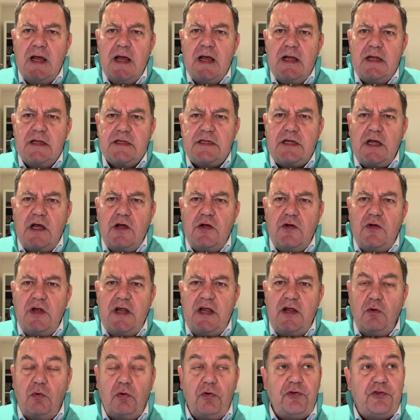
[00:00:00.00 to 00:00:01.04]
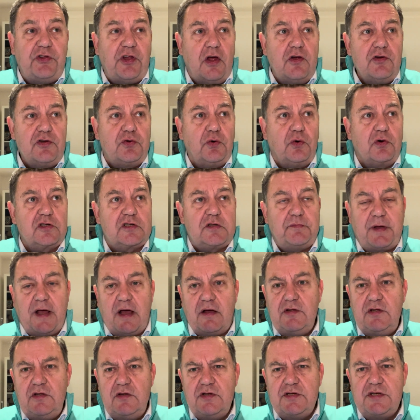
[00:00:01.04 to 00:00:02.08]
So he also talked
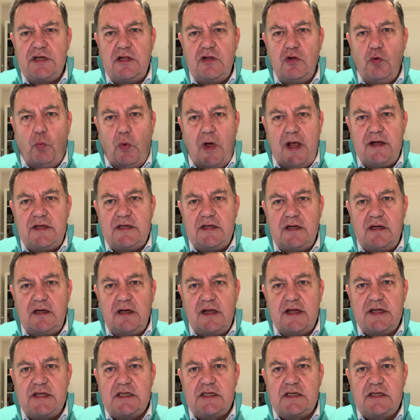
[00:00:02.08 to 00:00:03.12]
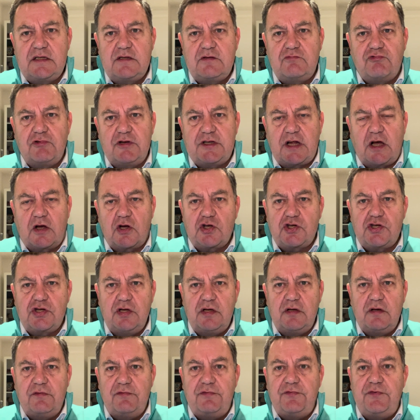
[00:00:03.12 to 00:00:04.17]
about using the waiting lists reduction
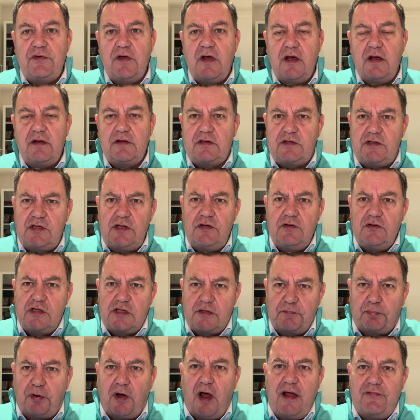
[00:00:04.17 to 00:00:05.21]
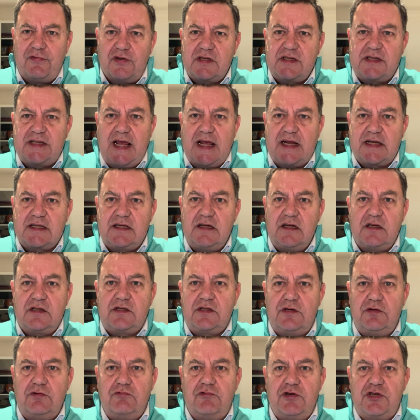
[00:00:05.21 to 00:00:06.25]
to use the private sector
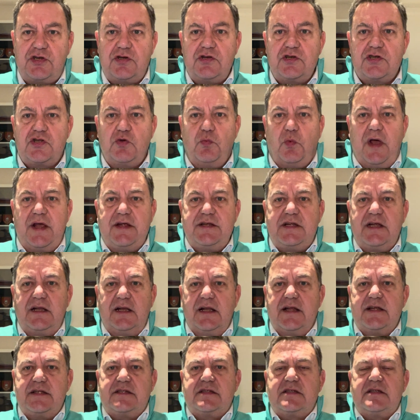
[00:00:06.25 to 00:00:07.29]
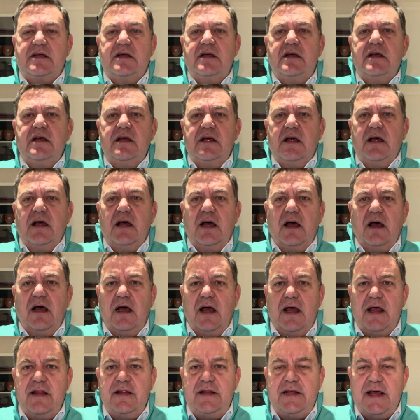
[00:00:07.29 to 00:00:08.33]
to reduce the waiting lists
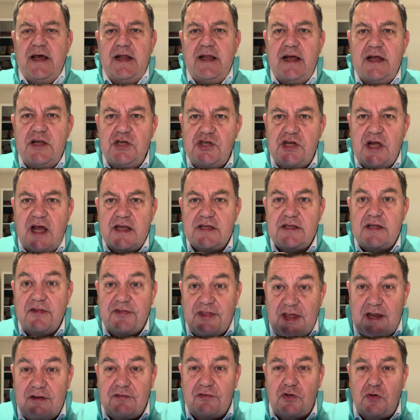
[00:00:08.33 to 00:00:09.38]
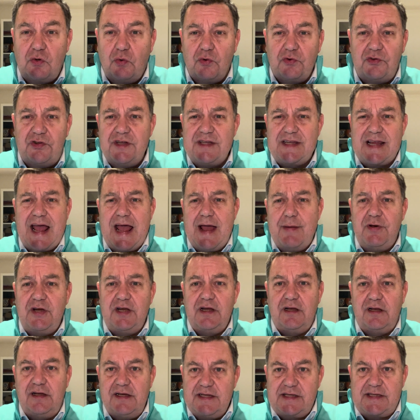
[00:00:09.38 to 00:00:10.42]
in the NHS. And that, of course, is
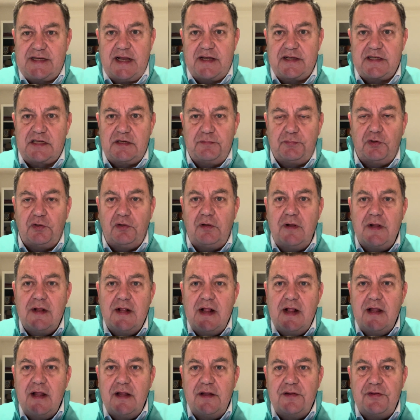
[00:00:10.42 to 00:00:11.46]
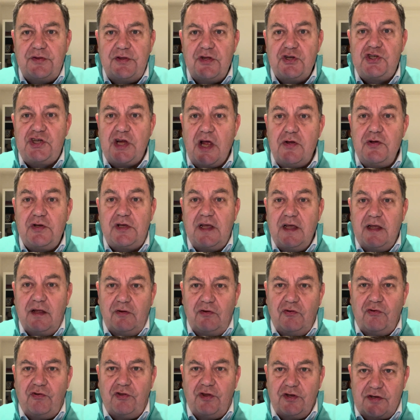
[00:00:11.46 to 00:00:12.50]
eminently sensible. The joke
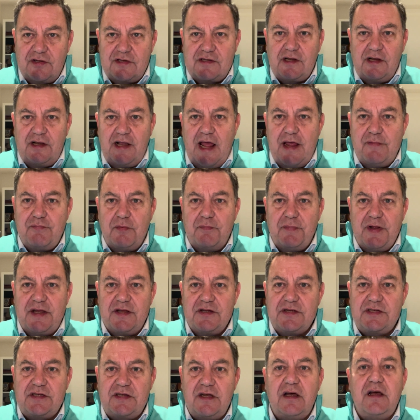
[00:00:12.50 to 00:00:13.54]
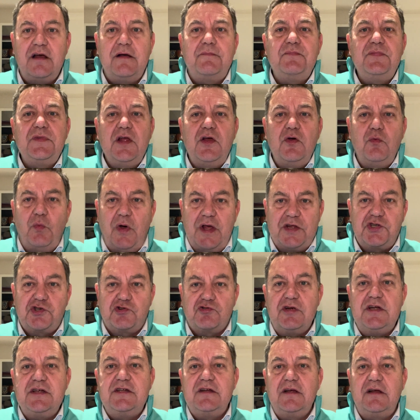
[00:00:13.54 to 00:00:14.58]
is that as a Labour minister, Wes
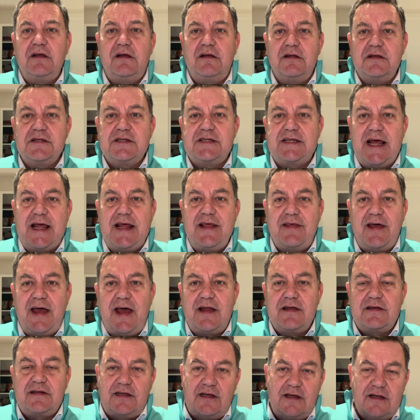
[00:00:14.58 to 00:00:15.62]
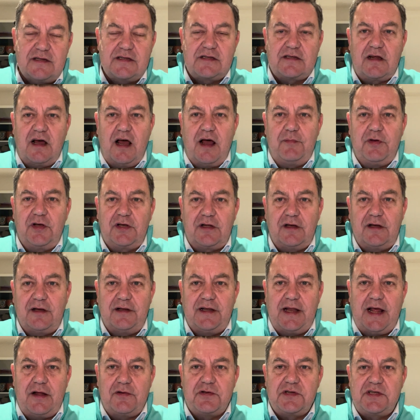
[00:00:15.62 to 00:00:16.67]
Streeting can say that, Keir Starmer can
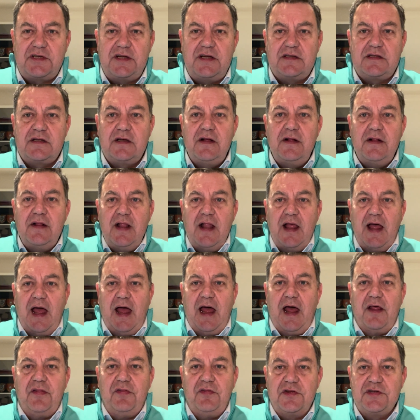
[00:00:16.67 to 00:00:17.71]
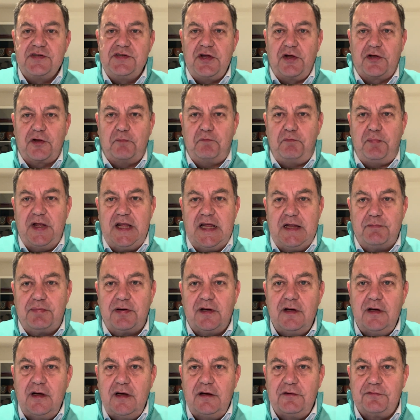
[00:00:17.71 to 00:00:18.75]
announce it, and there's not a peep
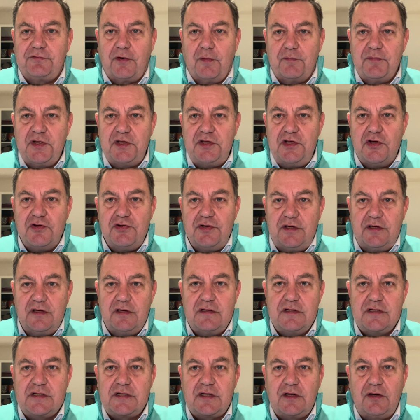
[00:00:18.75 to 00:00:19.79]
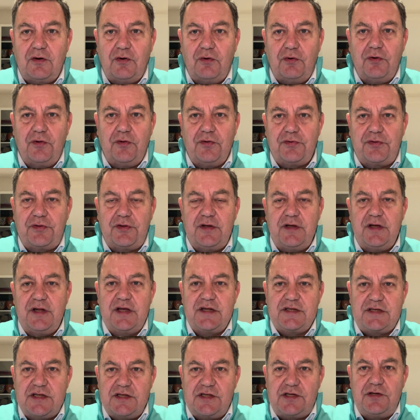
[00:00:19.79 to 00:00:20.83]
from the unions or the
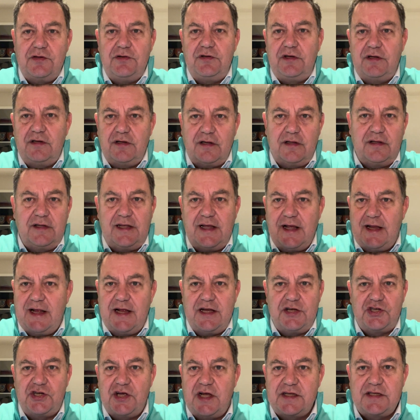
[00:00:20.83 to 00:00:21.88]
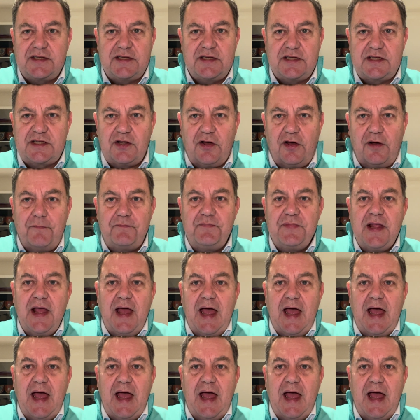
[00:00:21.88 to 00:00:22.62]
nurses union and the NHS and so on.